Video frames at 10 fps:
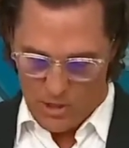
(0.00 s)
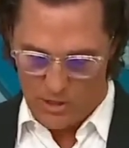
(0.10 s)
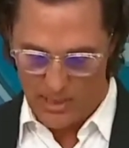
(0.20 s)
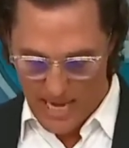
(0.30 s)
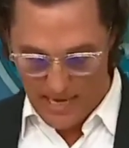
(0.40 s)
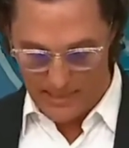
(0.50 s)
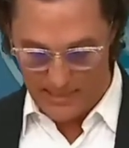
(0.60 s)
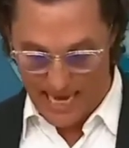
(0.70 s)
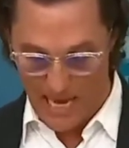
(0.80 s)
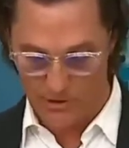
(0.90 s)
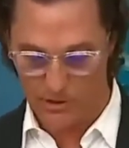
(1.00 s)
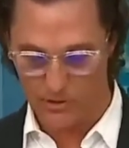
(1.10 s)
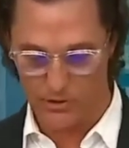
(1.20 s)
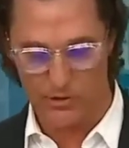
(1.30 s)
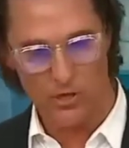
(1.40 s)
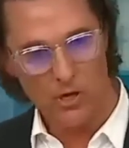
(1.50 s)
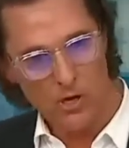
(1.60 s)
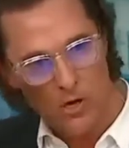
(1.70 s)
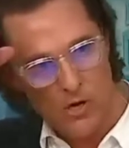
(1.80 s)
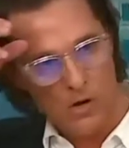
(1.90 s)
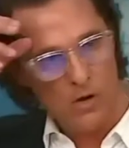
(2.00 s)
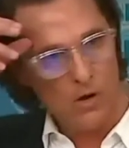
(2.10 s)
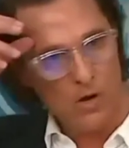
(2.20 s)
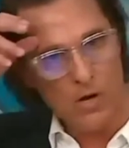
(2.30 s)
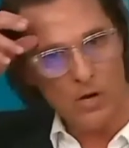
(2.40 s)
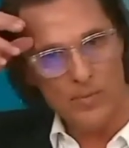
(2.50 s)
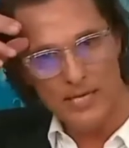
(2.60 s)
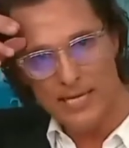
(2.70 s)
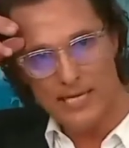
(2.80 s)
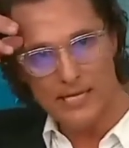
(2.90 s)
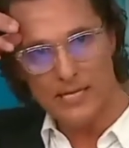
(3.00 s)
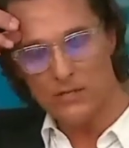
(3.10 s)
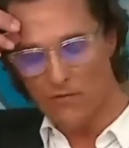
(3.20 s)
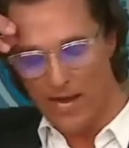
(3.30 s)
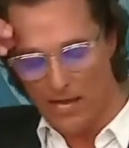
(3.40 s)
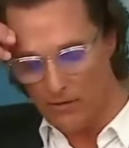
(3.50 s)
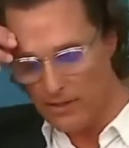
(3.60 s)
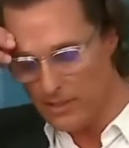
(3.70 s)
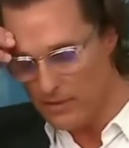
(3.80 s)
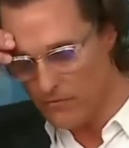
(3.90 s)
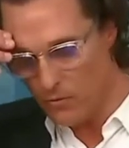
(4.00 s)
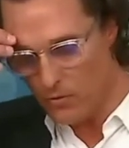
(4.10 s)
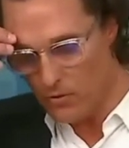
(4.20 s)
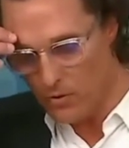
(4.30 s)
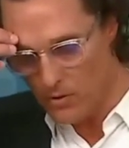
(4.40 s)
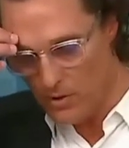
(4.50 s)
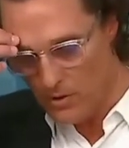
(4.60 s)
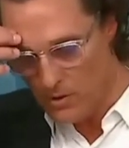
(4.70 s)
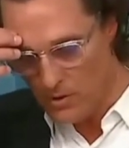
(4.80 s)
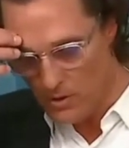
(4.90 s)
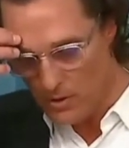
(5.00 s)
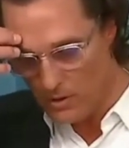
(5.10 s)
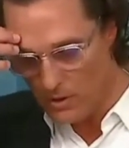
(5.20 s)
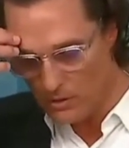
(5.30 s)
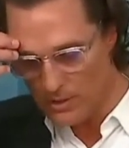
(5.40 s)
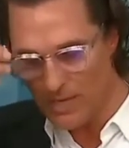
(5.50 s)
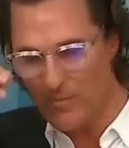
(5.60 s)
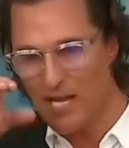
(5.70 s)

So yes, counselors are going to be needed in Uvalde for a long time.